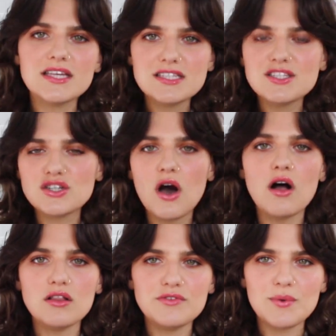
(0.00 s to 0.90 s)
Kisses to
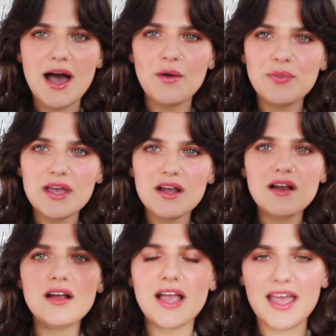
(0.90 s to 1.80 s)
all of you out
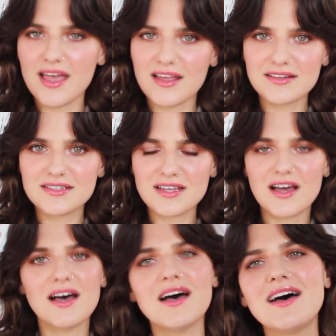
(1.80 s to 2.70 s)
there, and
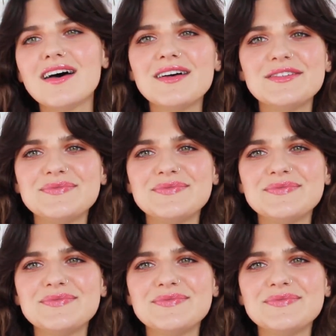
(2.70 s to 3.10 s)
bye!